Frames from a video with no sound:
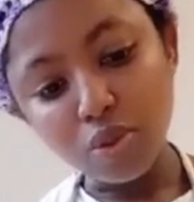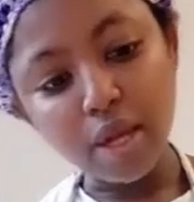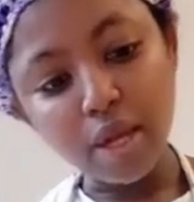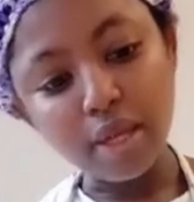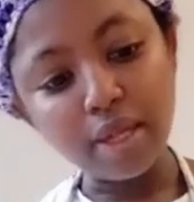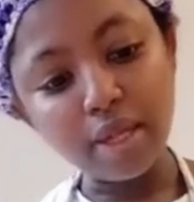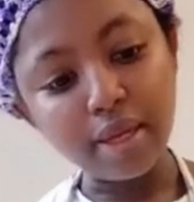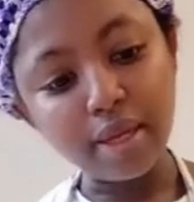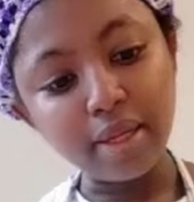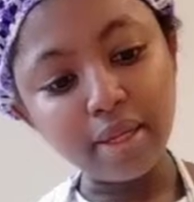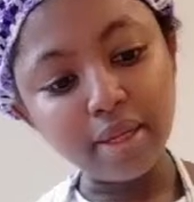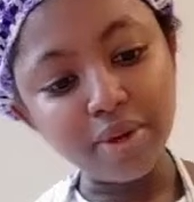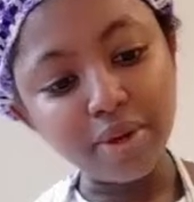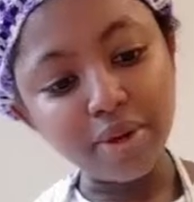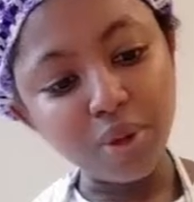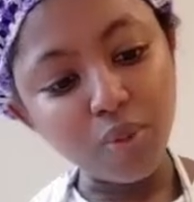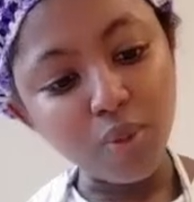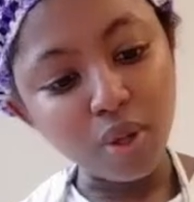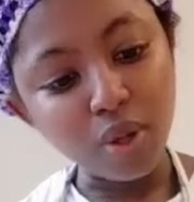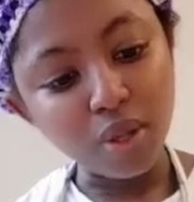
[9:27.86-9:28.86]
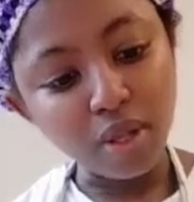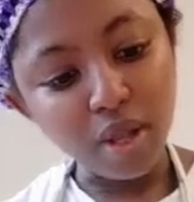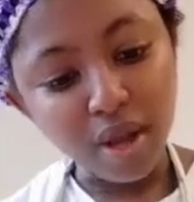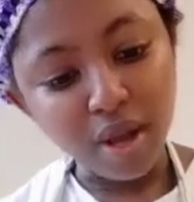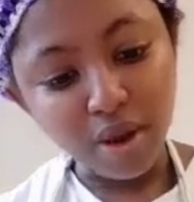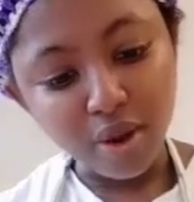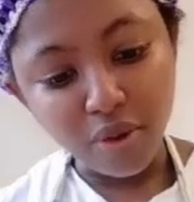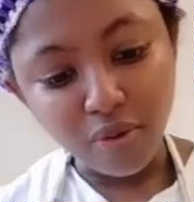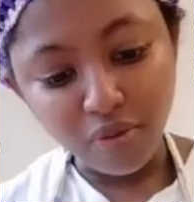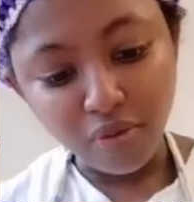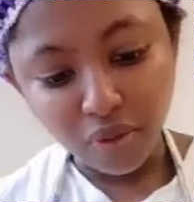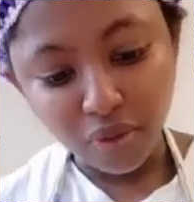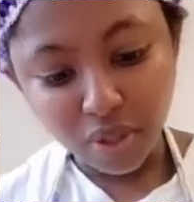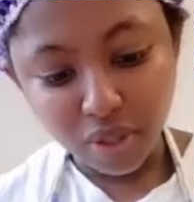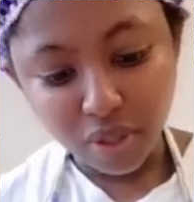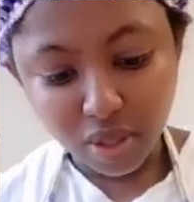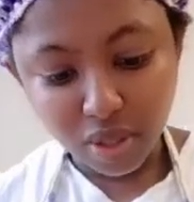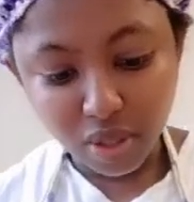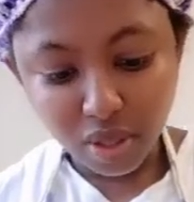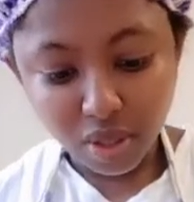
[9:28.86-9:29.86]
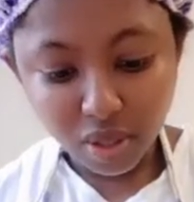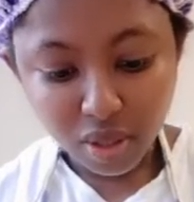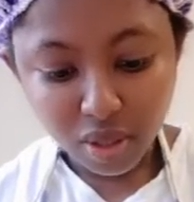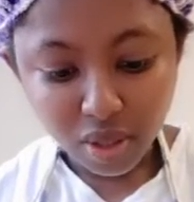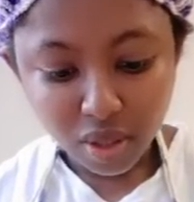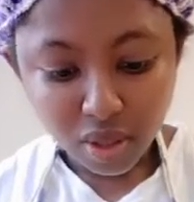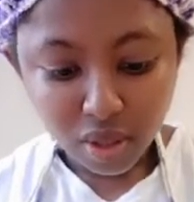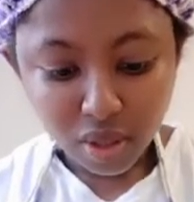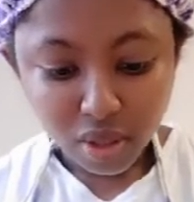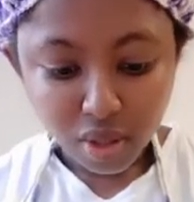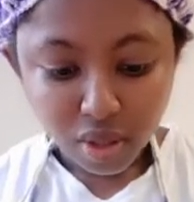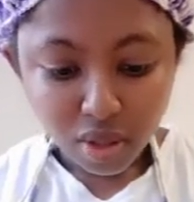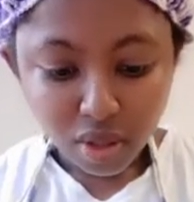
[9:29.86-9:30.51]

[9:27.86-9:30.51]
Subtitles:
Just going to add like 3/4 of it.